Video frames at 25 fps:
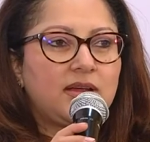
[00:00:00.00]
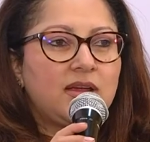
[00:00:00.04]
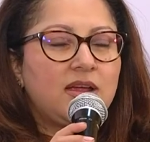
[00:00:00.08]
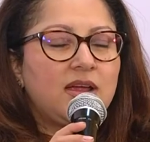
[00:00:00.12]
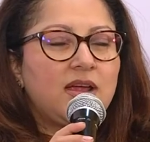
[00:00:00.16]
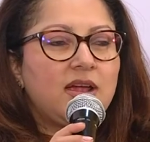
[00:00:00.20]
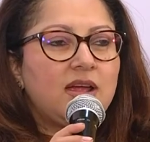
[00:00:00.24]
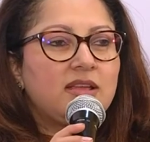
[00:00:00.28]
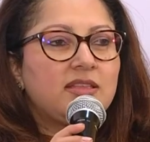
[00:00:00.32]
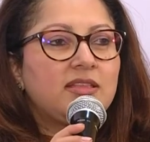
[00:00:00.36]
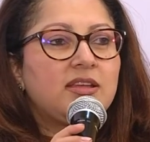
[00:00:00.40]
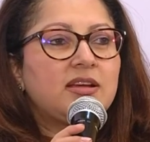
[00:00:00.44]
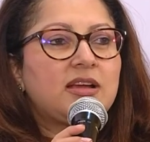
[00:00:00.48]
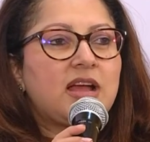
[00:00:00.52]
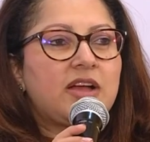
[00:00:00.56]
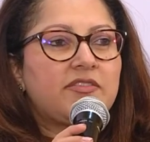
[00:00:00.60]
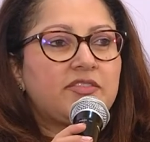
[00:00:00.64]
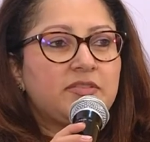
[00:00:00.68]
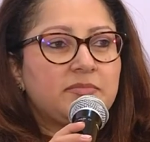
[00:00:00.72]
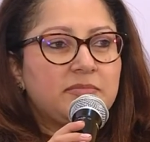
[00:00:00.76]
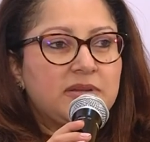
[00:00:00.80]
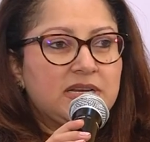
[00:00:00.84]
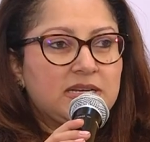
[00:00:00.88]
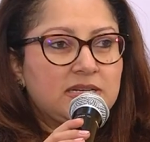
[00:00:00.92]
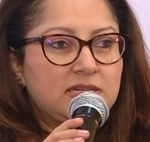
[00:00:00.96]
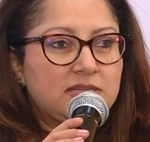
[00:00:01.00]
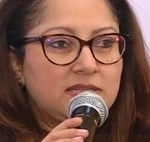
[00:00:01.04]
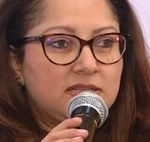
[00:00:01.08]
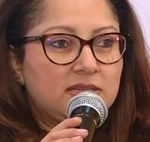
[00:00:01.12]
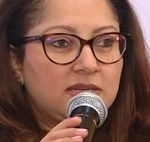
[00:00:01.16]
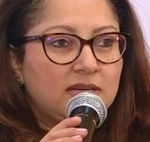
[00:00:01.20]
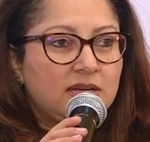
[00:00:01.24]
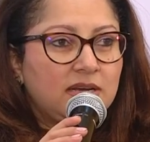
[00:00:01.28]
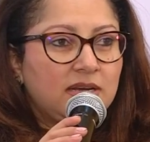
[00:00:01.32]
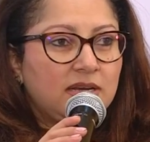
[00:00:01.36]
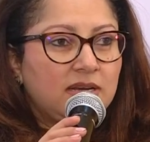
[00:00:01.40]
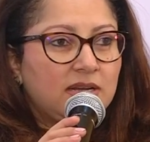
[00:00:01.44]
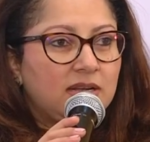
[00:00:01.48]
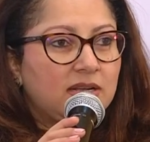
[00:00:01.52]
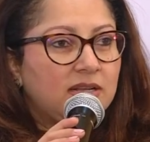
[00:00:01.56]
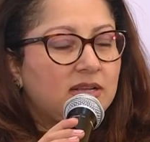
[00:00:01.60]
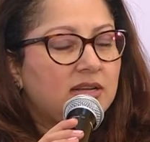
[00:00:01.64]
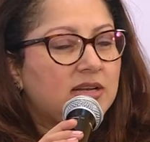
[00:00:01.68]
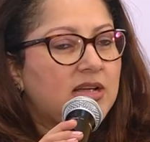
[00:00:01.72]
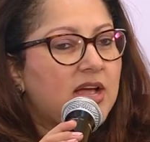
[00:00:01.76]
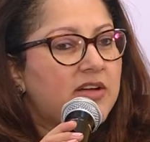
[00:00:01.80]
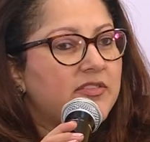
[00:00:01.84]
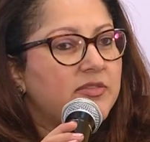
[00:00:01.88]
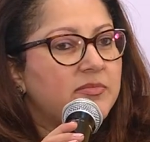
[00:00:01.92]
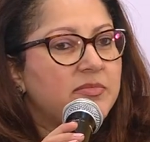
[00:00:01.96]
The government. The
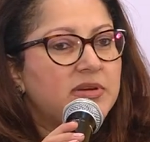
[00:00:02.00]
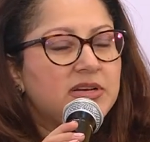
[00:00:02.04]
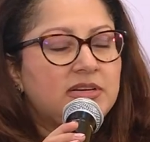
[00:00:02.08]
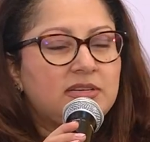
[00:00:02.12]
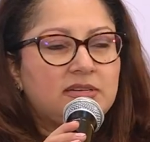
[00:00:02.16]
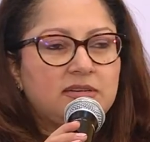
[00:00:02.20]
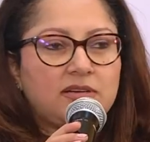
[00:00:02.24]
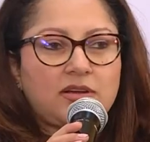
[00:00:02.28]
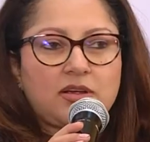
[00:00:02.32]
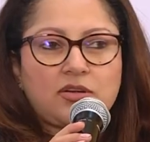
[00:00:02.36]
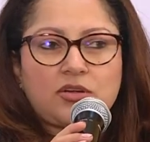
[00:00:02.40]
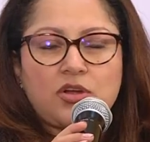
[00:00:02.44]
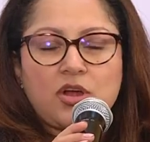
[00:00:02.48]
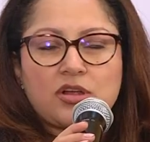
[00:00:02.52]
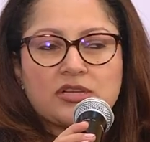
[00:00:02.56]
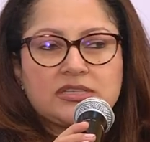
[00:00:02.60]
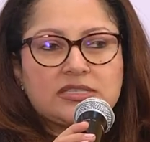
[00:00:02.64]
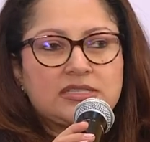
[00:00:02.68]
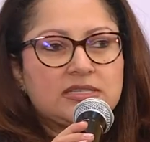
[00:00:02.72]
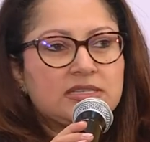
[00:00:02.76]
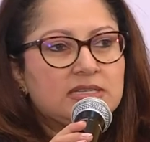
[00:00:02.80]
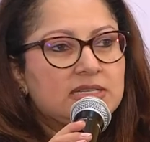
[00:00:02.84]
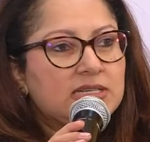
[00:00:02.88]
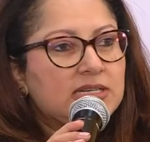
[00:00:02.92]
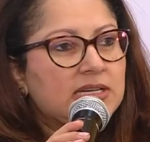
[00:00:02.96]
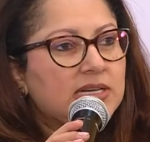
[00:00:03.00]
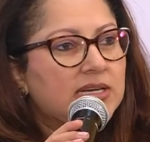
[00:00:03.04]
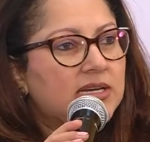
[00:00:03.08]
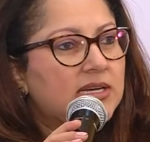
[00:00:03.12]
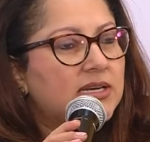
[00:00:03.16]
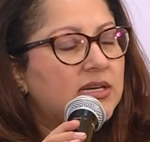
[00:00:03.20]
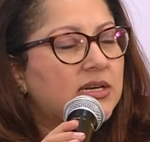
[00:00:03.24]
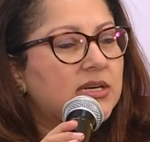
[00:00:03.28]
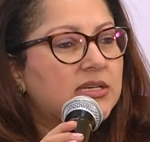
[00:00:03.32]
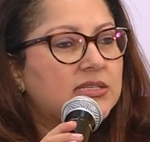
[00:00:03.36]
government constantly,